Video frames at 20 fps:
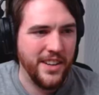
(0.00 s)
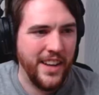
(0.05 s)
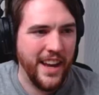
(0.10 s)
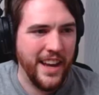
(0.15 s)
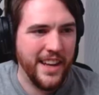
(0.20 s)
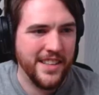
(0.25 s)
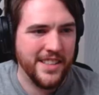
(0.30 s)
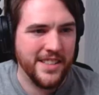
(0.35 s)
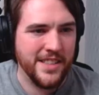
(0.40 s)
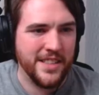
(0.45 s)

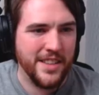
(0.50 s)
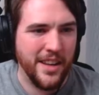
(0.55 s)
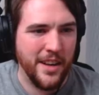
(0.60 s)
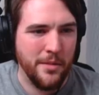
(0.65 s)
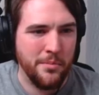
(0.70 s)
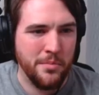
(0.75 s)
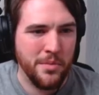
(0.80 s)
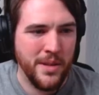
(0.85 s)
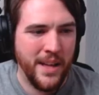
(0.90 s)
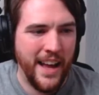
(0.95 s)
Can't just
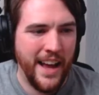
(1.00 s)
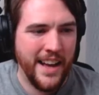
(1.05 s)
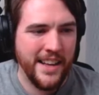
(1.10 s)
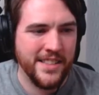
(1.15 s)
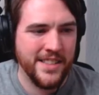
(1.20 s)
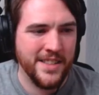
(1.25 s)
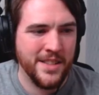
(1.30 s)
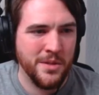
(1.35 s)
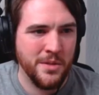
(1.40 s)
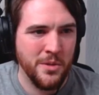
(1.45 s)
like
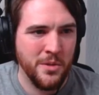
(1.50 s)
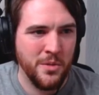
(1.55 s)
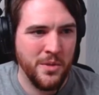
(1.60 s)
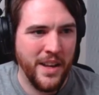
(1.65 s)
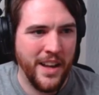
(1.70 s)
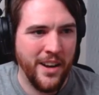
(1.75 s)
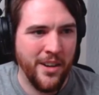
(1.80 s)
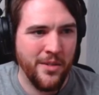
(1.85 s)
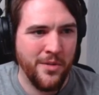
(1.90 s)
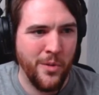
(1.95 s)
blast through
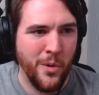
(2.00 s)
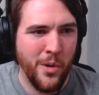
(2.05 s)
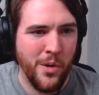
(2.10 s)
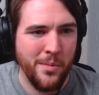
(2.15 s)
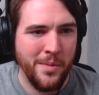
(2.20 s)
there for